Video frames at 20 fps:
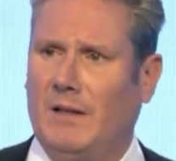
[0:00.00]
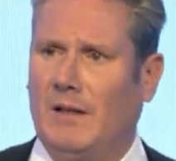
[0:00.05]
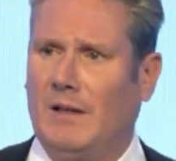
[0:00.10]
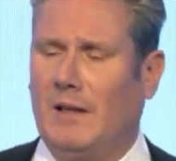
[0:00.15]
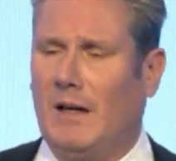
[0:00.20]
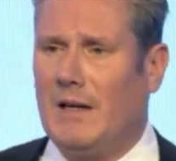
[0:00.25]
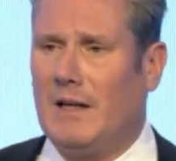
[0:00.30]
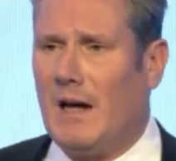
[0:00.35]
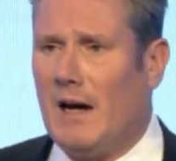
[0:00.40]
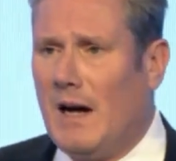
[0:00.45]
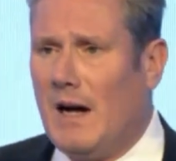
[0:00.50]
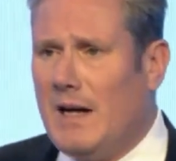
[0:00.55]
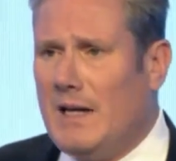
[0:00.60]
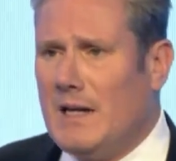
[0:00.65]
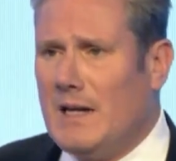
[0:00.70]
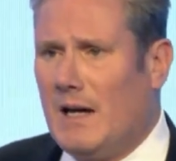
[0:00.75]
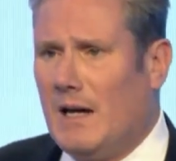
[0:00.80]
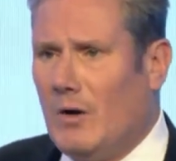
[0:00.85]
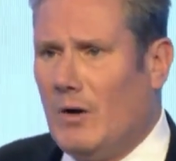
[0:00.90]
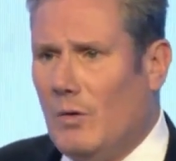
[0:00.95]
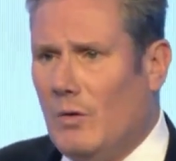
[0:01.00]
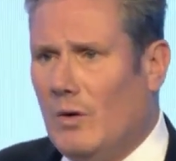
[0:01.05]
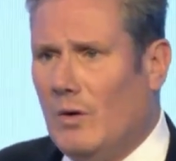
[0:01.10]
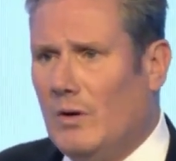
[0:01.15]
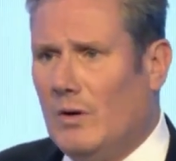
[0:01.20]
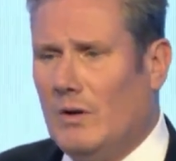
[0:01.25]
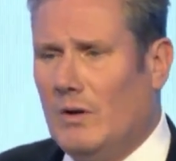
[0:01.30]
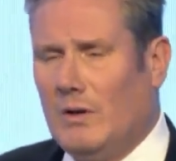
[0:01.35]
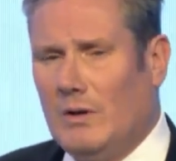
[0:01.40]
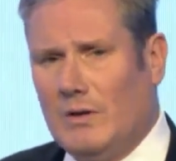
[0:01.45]
And I know
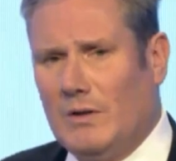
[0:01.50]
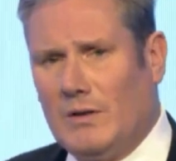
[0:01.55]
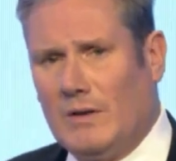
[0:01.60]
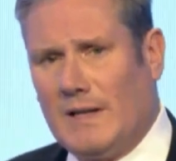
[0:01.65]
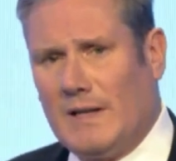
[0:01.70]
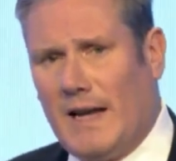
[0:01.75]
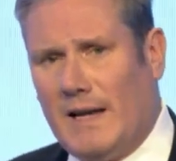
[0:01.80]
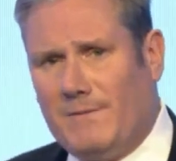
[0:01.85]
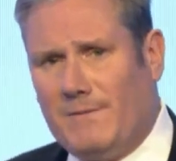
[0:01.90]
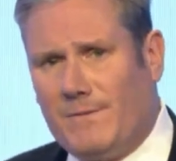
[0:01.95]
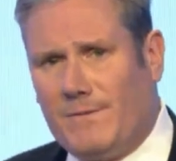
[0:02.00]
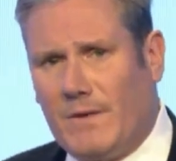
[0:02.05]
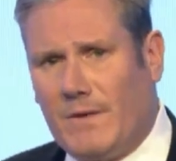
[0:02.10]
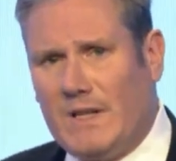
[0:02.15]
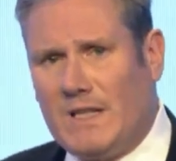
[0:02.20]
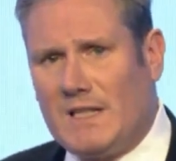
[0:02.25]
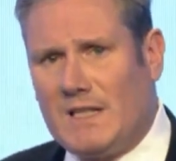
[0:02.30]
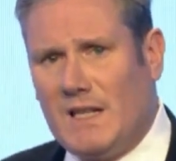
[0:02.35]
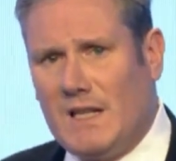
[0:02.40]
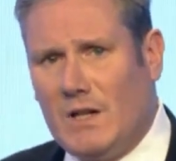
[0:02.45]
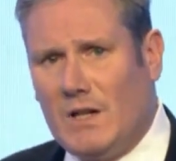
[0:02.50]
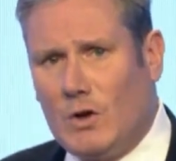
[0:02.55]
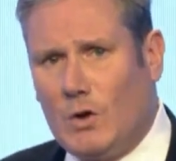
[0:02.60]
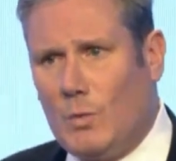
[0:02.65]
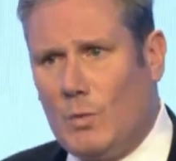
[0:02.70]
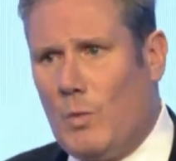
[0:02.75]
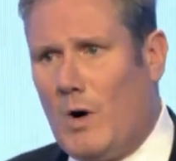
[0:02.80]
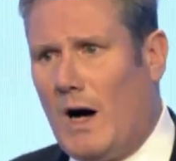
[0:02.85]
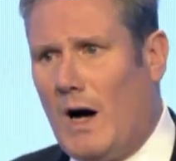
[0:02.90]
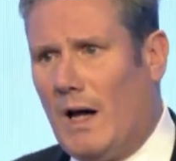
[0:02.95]
that every single
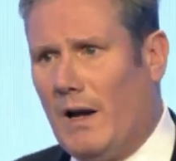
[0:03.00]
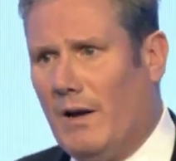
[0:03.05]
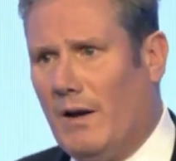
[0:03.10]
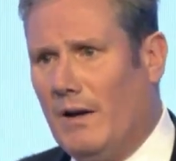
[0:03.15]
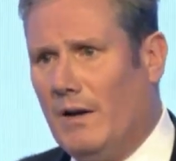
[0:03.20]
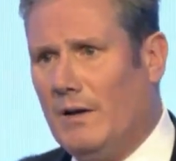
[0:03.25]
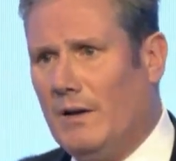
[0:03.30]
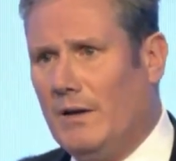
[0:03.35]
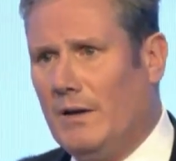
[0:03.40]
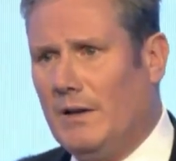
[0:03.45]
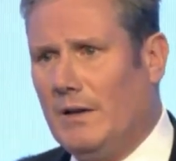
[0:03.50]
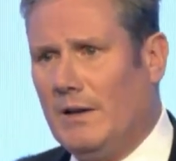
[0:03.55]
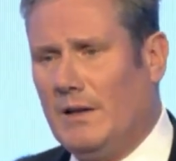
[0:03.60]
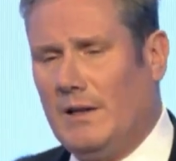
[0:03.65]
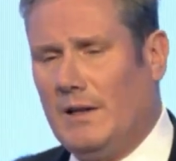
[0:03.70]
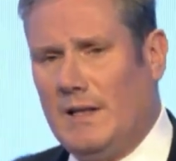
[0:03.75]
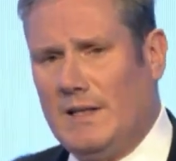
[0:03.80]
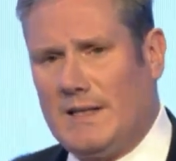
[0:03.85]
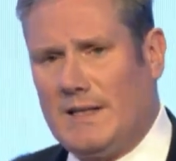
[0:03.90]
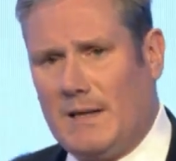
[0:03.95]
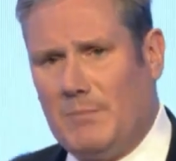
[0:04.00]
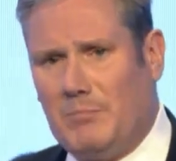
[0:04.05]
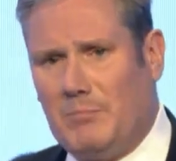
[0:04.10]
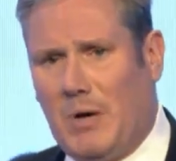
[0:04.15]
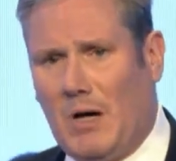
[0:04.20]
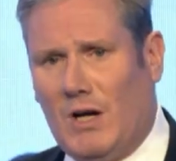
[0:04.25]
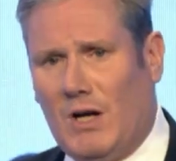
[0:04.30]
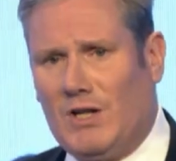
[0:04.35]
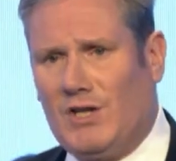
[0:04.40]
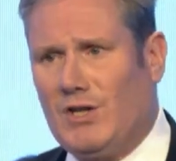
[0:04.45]
one is a
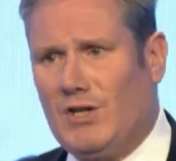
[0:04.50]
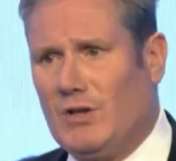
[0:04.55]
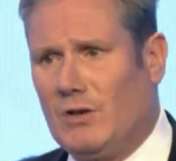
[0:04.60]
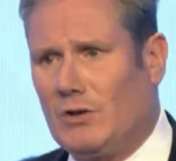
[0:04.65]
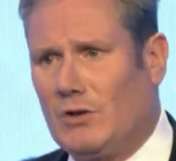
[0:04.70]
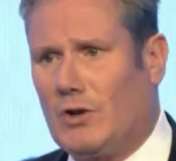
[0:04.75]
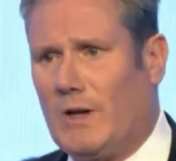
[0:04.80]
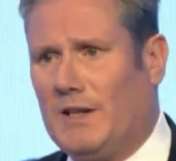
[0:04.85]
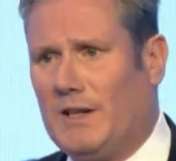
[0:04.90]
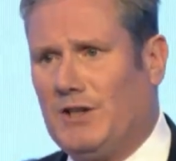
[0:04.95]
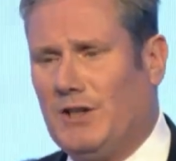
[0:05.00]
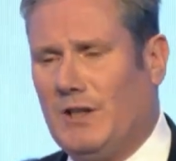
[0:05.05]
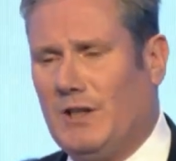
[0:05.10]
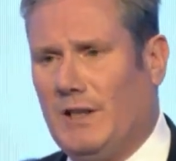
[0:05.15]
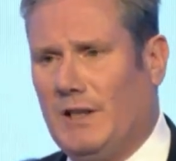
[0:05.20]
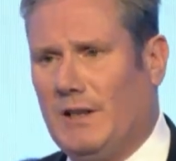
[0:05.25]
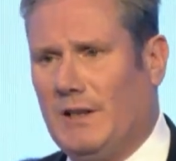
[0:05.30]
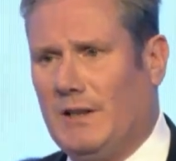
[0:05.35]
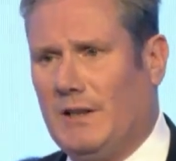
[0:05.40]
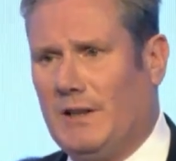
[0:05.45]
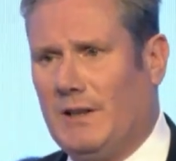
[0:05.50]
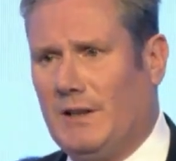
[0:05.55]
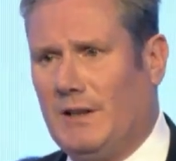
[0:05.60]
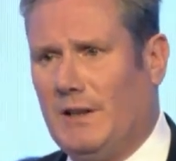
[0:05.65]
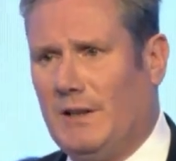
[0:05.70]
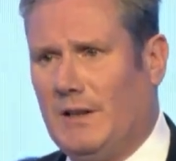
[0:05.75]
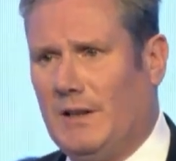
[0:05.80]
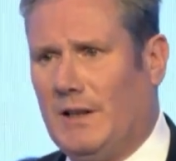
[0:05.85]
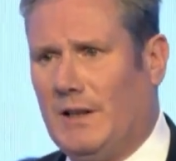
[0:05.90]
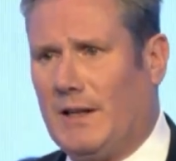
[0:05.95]
personal tragedy,
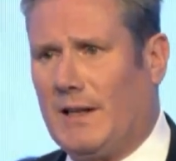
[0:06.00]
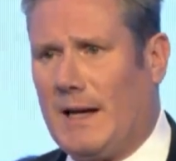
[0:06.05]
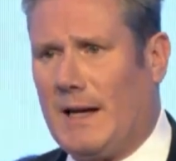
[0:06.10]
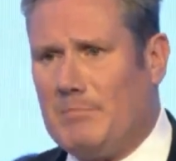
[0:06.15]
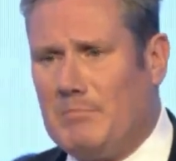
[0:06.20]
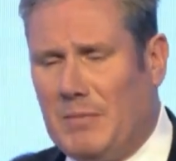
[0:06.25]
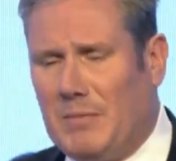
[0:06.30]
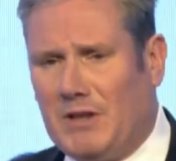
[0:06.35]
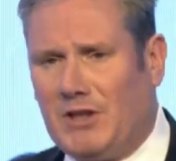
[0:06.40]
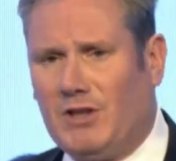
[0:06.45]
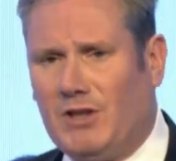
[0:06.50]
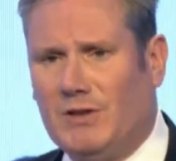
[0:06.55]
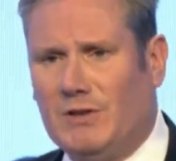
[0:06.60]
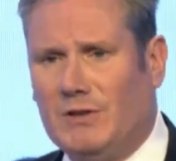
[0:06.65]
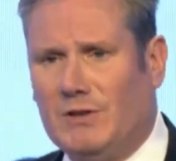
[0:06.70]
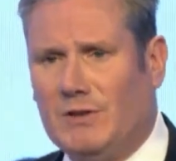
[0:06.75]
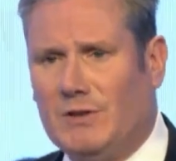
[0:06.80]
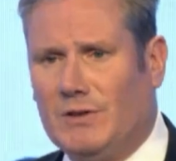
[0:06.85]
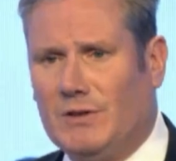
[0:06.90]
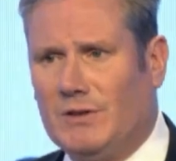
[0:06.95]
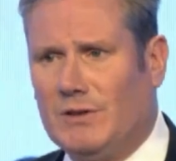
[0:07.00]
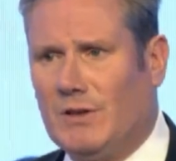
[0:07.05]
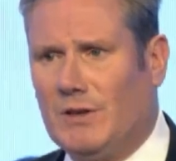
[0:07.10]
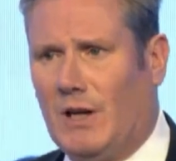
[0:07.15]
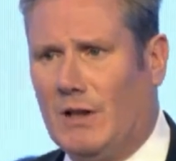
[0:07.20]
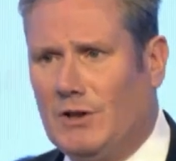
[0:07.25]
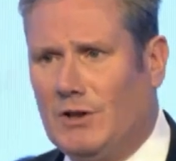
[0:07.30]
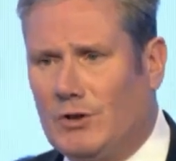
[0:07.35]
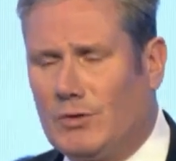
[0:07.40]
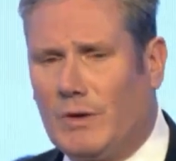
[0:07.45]
an ambition,
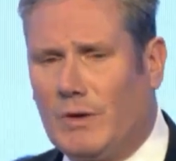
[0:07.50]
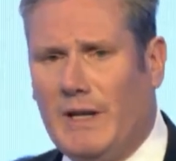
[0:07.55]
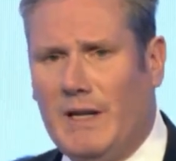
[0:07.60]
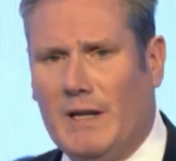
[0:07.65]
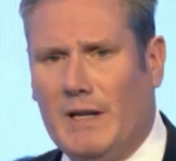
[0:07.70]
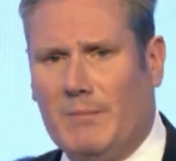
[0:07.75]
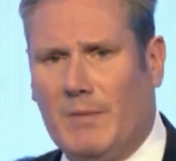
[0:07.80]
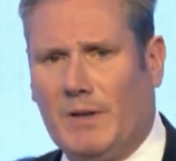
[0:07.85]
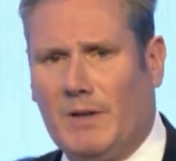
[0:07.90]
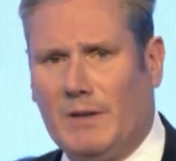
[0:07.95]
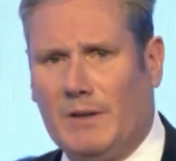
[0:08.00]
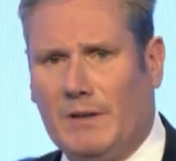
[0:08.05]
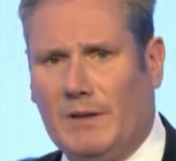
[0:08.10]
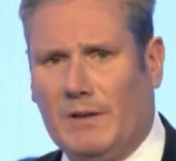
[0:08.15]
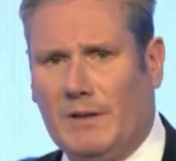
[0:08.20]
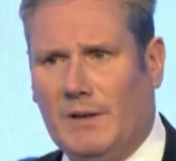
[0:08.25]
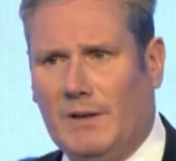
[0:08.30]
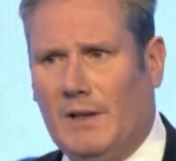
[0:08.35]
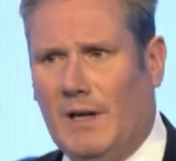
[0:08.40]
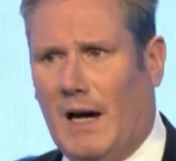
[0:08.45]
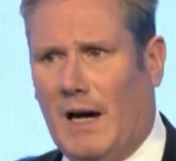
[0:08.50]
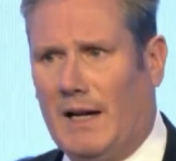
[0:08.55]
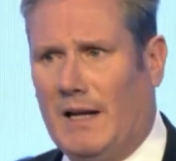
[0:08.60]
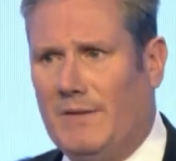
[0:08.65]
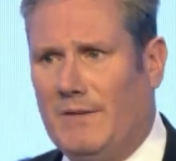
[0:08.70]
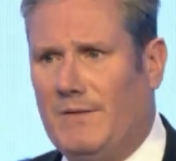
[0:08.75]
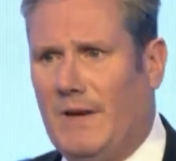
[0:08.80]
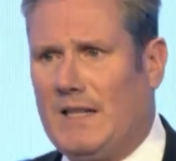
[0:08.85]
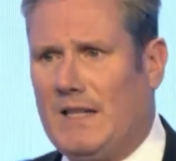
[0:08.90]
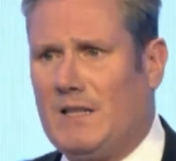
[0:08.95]
a dream, an
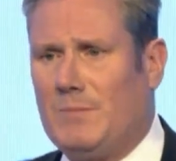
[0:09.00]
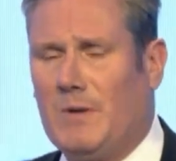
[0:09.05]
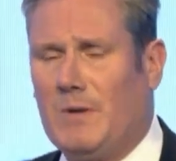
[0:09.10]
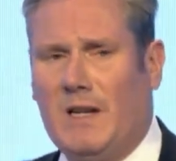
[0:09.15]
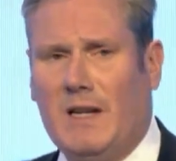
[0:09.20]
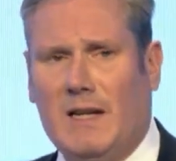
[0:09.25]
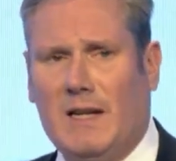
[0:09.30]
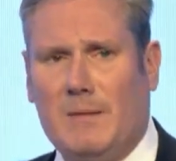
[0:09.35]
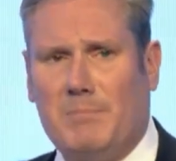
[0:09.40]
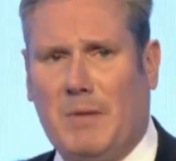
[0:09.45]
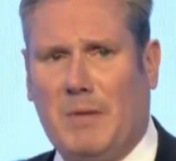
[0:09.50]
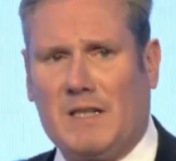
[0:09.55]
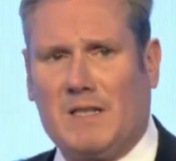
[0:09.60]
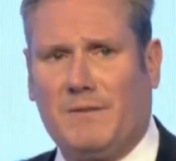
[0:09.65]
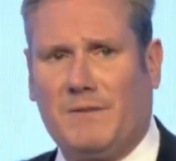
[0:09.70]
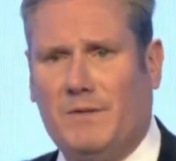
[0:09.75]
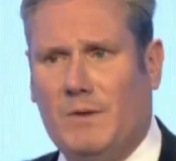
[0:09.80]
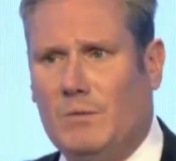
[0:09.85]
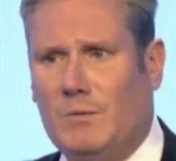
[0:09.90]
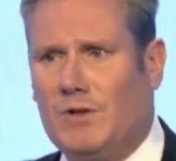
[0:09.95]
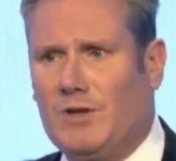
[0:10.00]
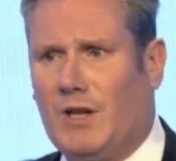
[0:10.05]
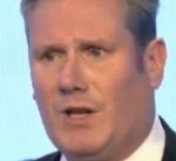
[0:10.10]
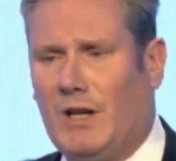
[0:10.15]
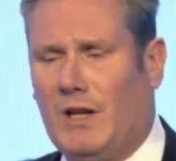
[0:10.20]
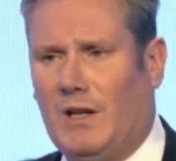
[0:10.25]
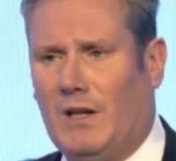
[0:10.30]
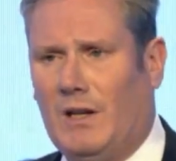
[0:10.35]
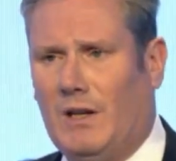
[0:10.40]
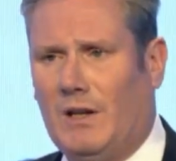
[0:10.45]
investment in a better future
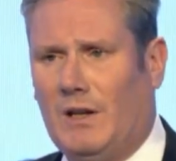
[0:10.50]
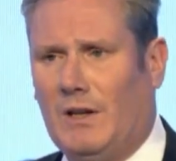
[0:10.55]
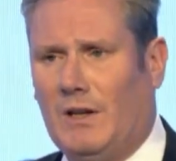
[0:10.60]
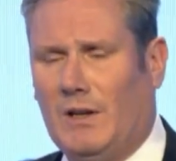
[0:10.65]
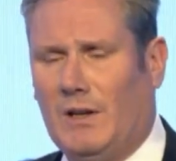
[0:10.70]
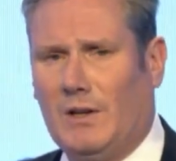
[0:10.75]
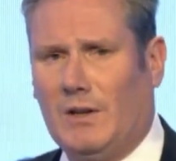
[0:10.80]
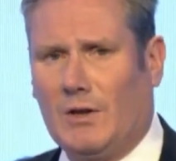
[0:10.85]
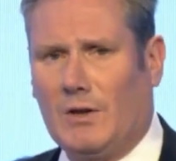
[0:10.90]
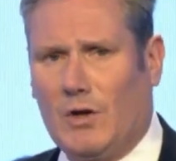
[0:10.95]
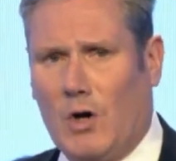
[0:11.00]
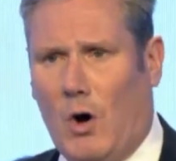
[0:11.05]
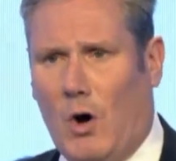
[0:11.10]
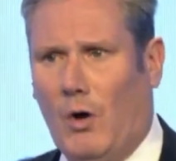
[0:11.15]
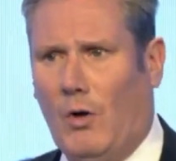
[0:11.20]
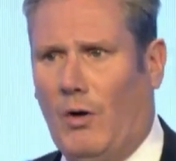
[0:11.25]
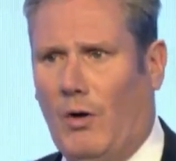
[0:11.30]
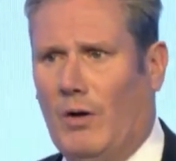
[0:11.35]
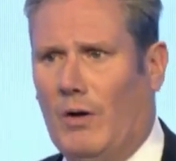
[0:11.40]
gone.